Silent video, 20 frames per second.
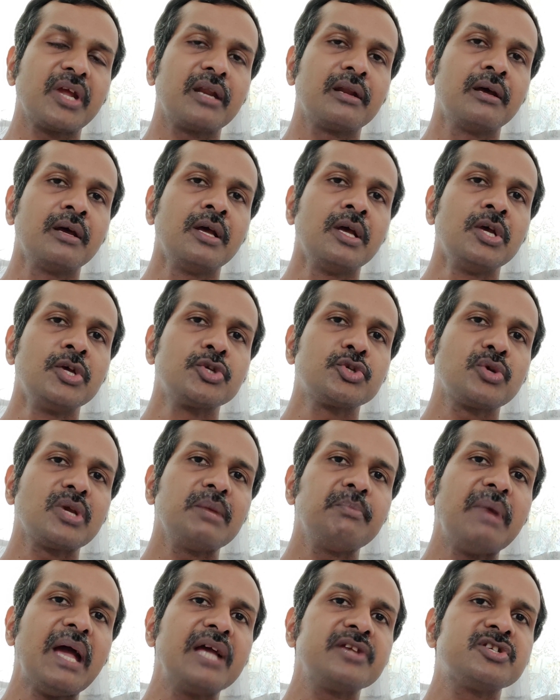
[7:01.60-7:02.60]
rate. So
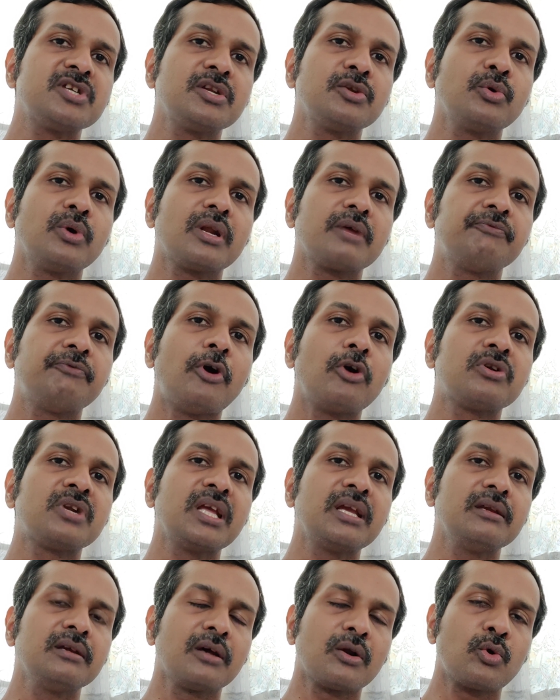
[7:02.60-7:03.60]
imagine you are a
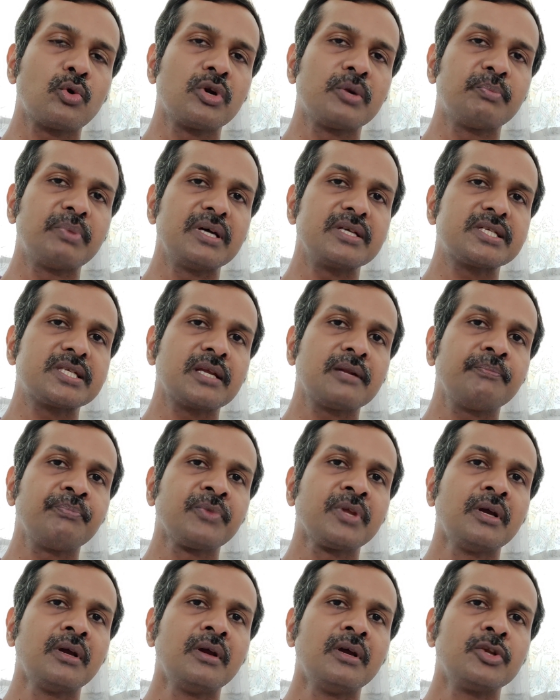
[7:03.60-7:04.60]
40-year-old person.